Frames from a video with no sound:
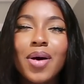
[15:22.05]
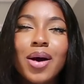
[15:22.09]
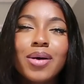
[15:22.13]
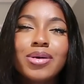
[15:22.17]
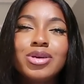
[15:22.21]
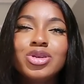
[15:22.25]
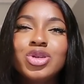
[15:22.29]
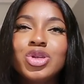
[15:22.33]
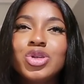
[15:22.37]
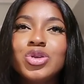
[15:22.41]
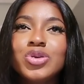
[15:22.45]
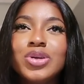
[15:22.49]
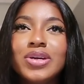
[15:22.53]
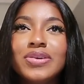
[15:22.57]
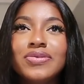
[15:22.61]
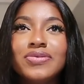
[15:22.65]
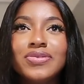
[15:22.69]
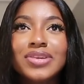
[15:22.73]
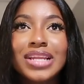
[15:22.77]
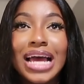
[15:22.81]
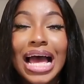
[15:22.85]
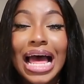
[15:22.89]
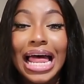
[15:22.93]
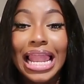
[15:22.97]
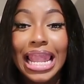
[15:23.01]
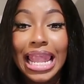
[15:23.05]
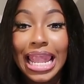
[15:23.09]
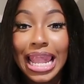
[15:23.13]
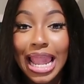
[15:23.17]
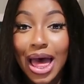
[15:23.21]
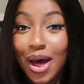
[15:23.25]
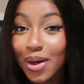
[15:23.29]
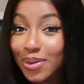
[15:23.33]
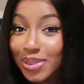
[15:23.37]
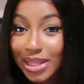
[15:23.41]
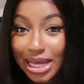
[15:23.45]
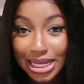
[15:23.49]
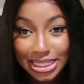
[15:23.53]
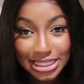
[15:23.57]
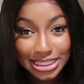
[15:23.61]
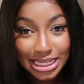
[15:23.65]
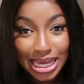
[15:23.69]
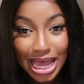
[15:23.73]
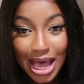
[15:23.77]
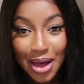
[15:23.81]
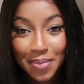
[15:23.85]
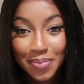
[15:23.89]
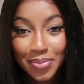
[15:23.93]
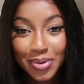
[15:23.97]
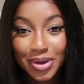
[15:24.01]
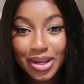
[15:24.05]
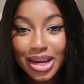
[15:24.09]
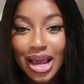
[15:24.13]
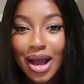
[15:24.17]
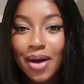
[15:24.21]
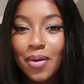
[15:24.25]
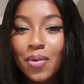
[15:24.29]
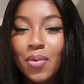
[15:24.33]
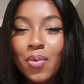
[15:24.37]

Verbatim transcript: Why would you even allow that to happen?